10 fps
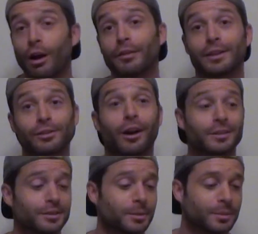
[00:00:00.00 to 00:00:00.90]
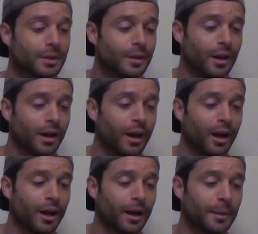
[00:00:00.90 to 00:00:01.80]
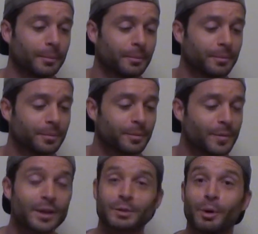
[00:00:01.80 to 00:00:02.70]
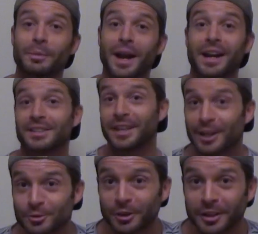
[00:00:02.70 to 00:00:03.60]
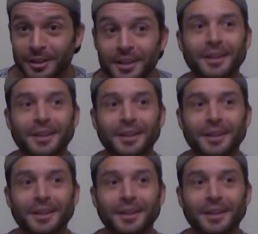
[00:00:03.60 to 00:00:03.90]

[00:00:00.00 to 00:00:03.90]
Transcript: "Oh, that's awesome." They actually put me on as an extra.